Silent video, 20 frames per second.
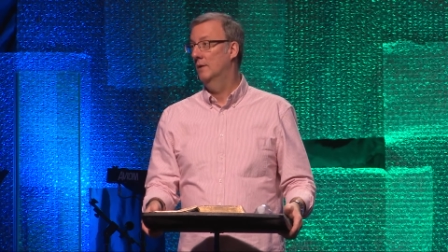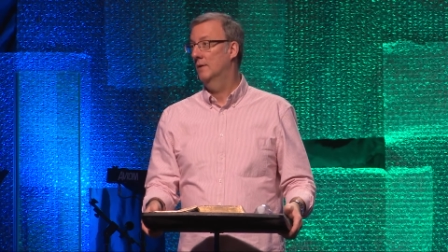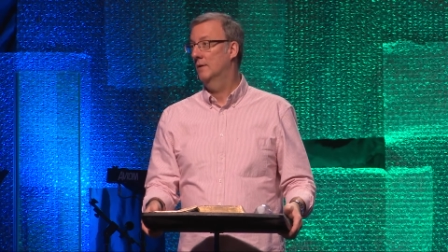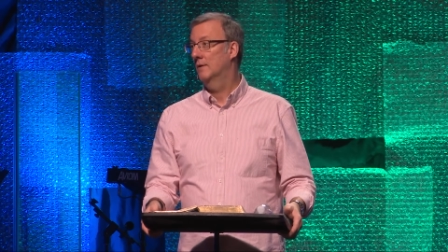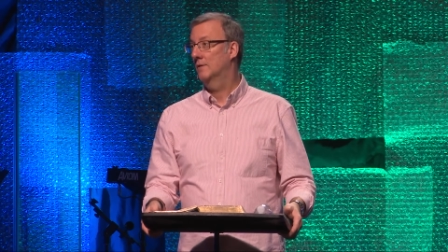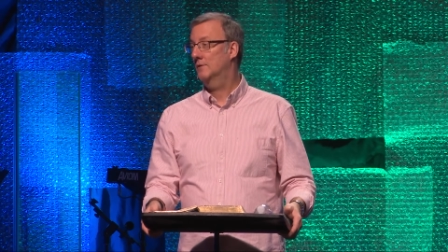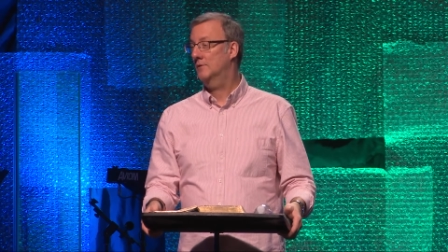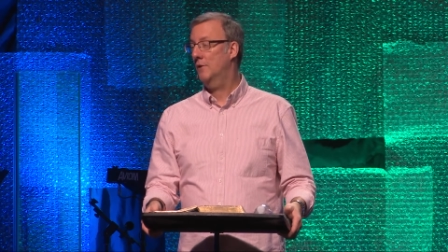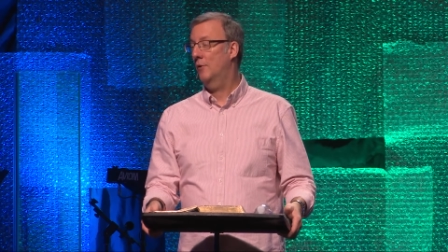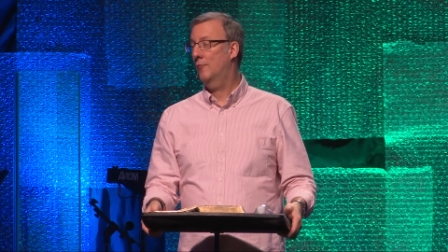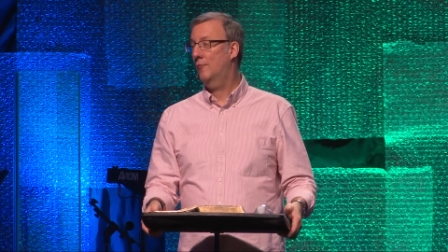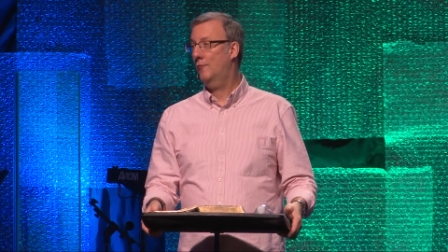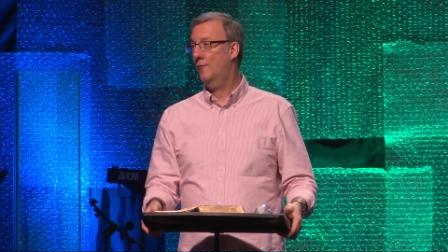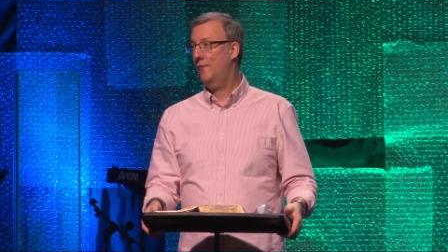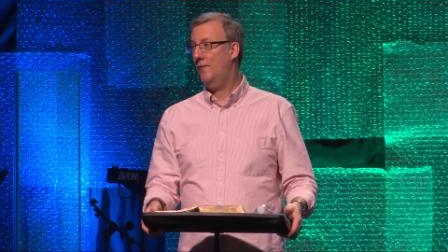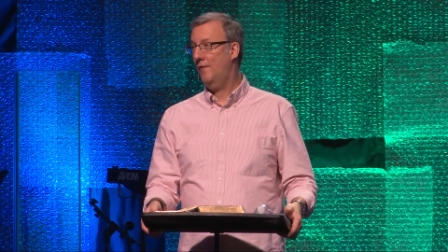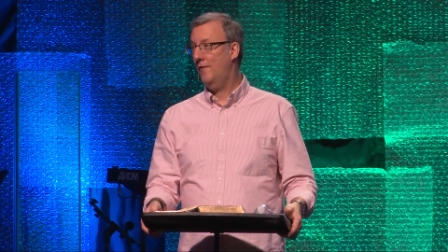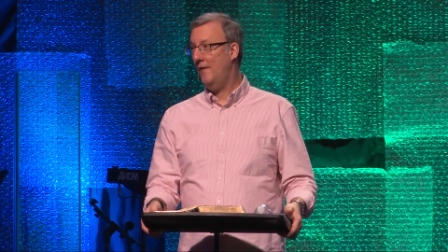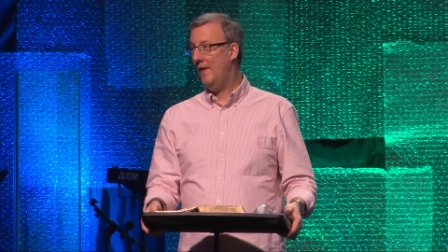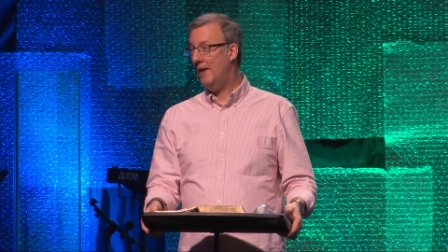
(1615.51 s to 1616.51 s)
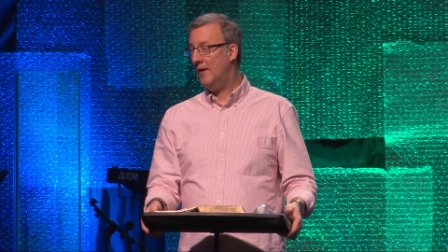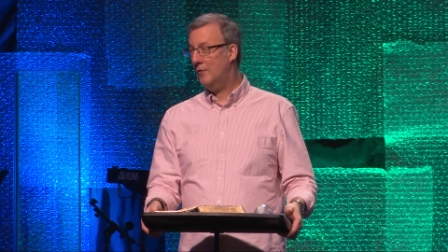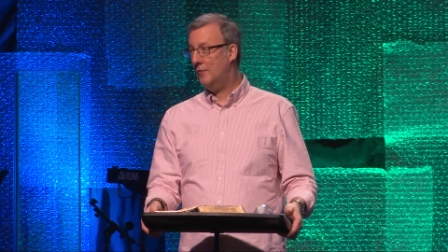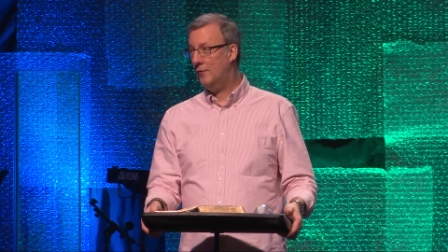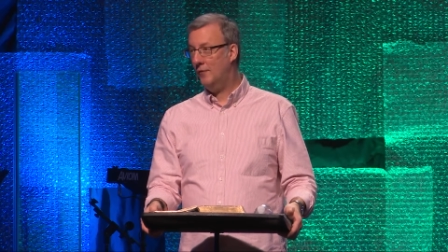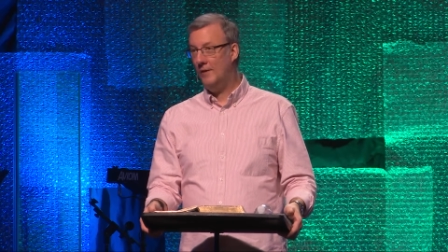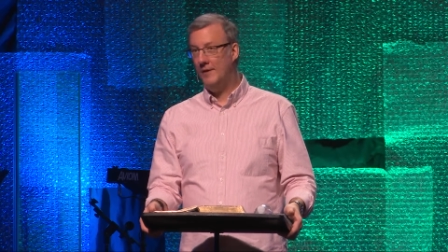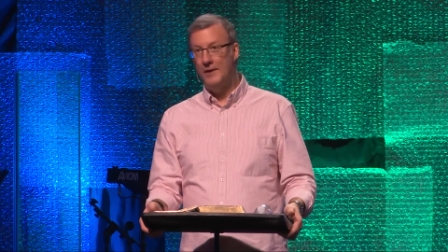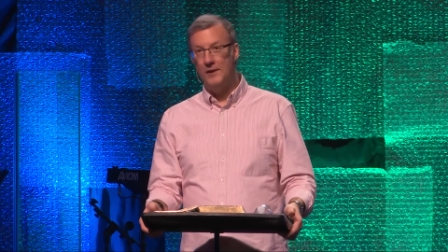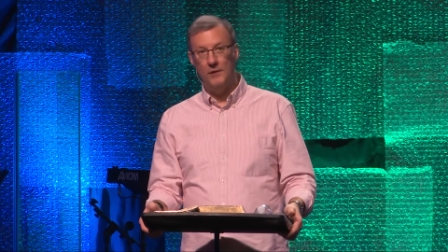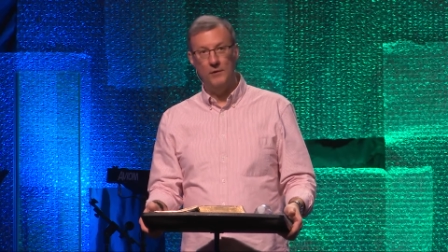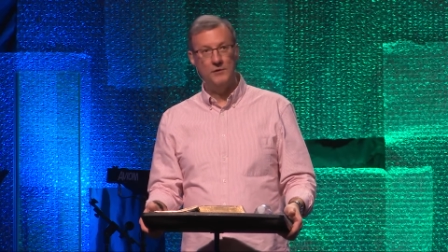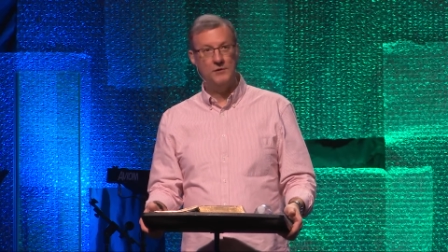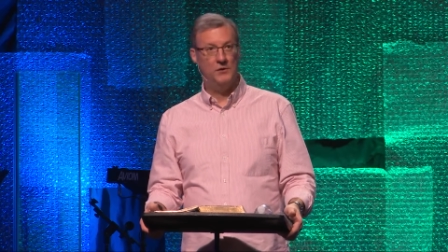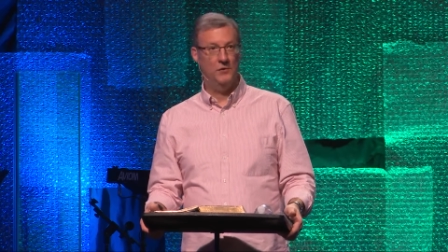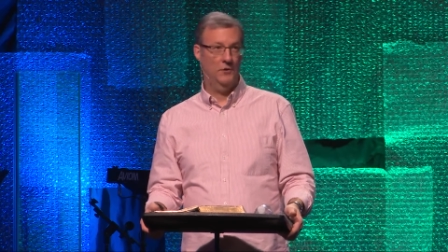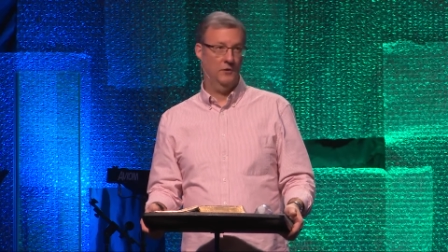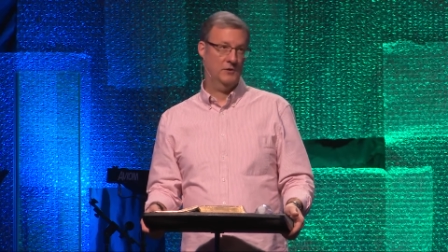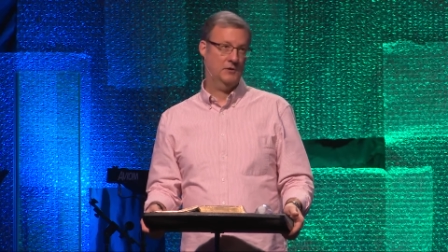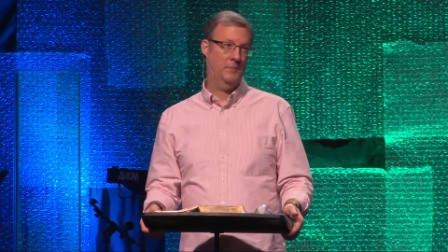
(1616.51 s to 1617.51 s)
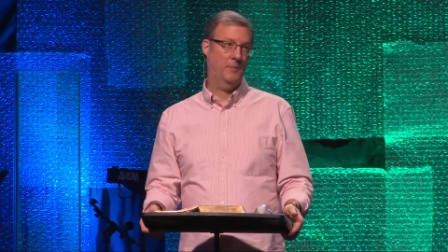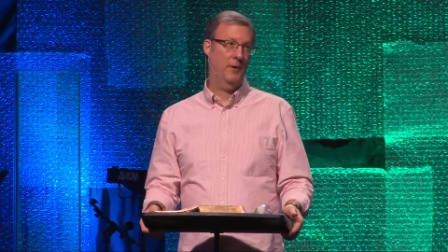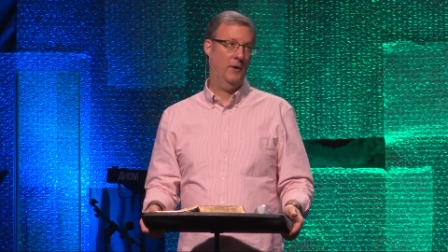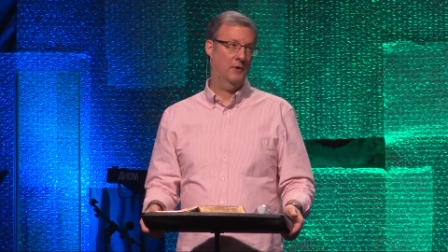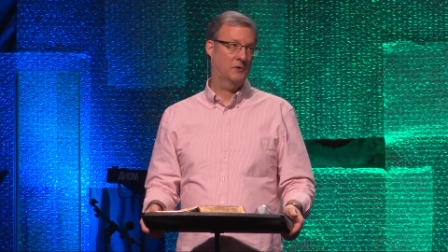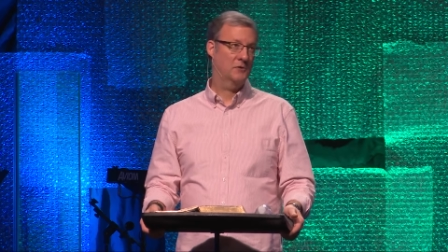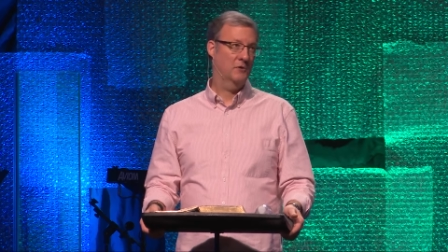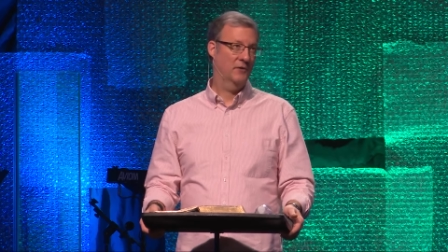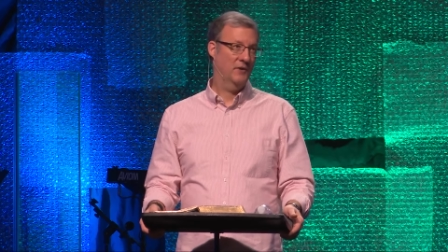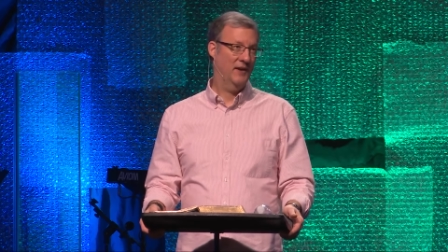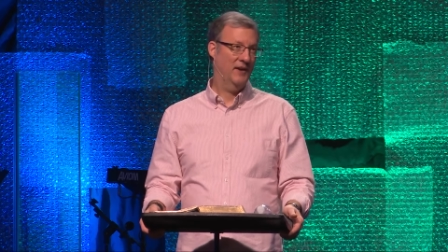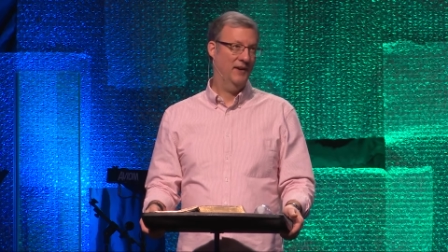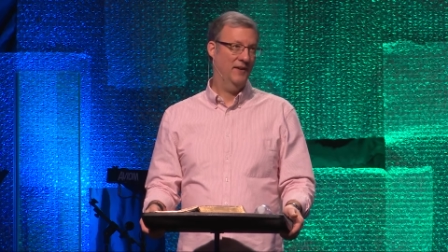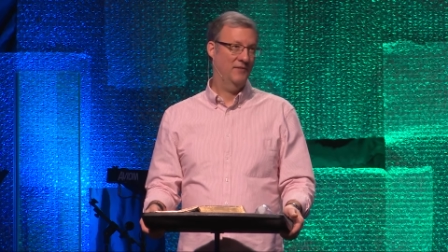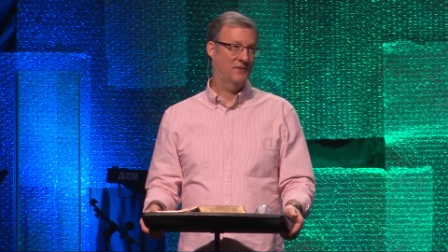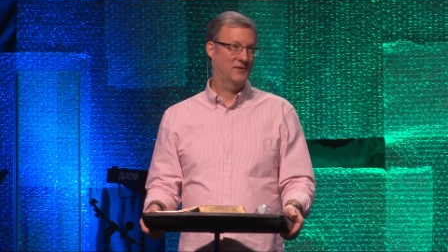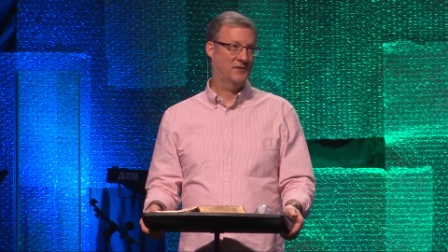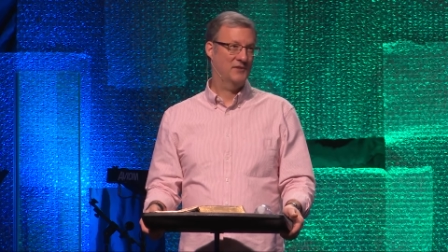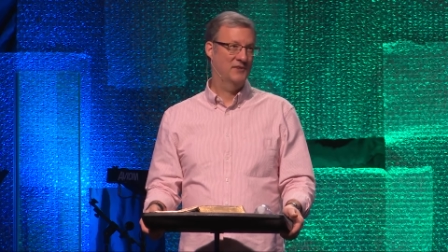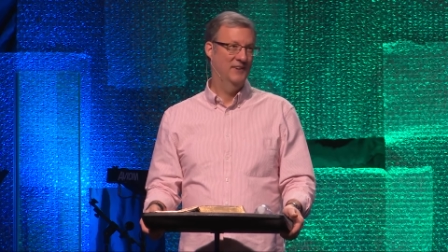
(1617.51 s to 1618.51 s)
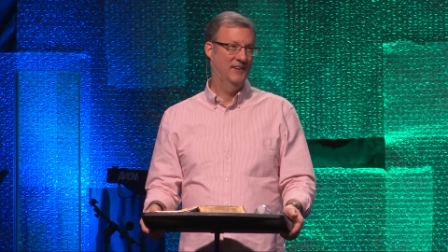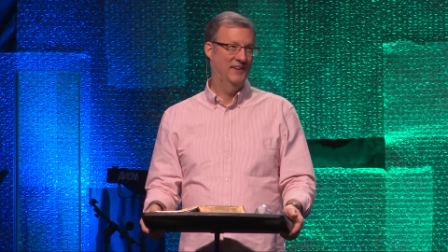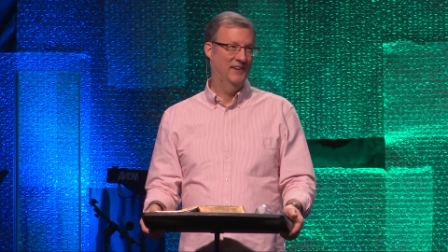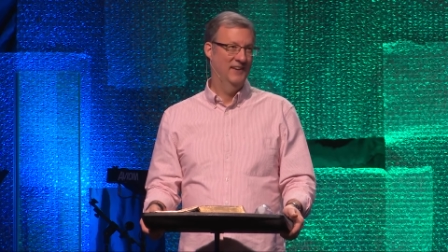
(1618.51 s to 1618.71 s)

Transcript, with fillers: so faithfully using your spiritual gifts